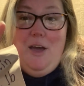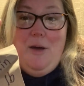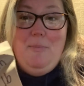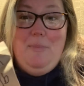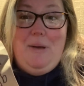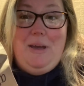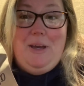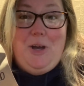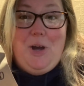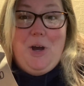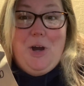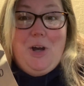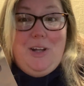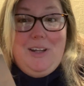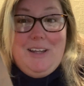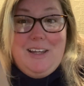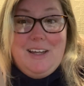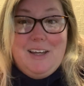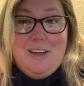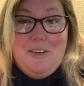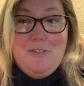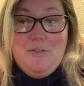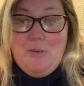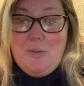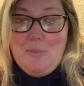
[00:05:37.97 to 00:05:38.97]
My
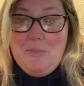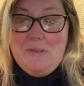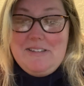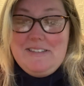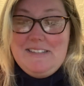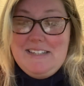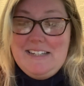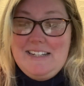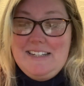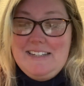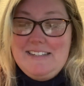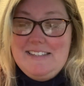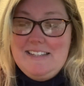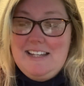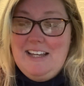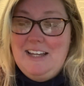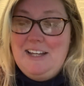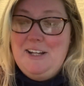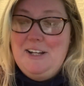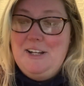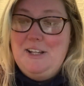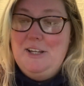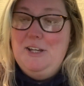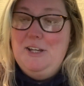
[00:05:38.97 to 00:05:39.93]
garlic from the city said